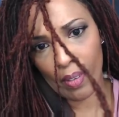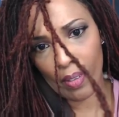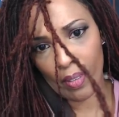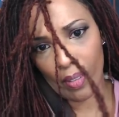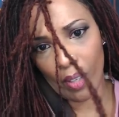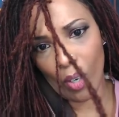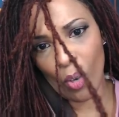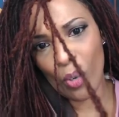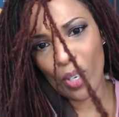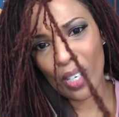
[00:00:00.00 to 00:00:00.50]

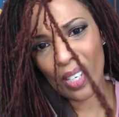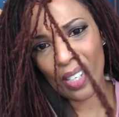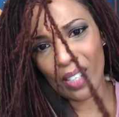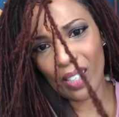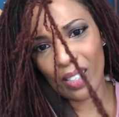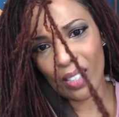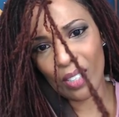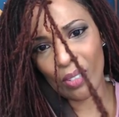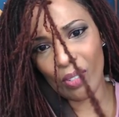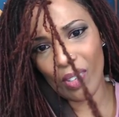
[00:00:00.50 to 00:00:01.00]
Oh, yeah,
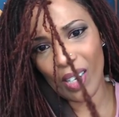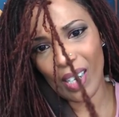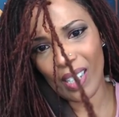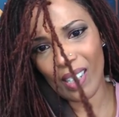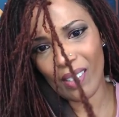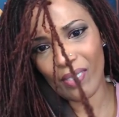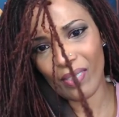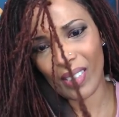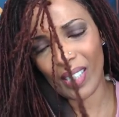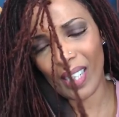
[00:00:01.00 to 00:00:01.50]
that's right.
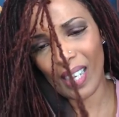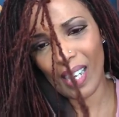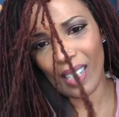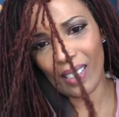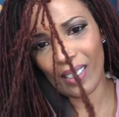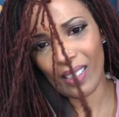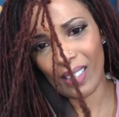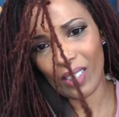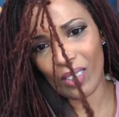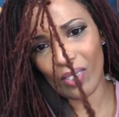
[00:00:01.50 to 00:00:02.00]
I
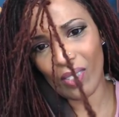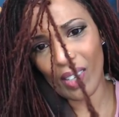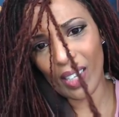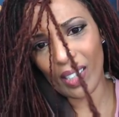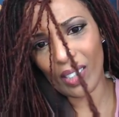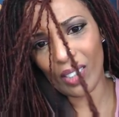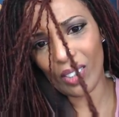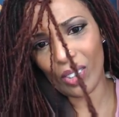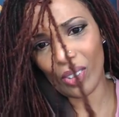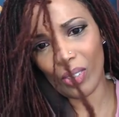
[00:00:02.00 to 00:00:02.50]
forgot. That's right,
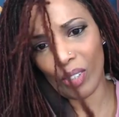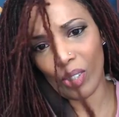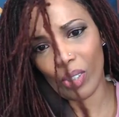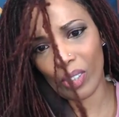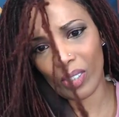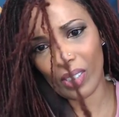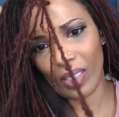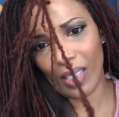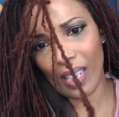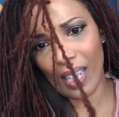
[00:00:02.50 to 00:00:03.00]
because you
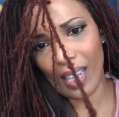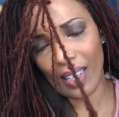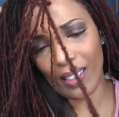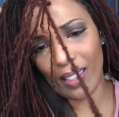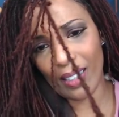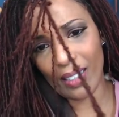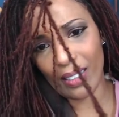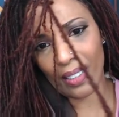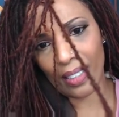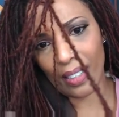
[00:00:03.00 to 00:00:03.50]
cooked a lot
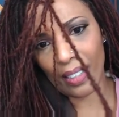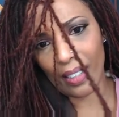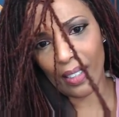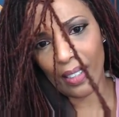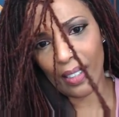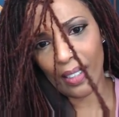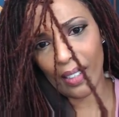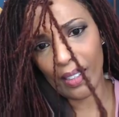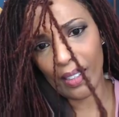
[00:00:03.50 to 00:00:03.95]
that day.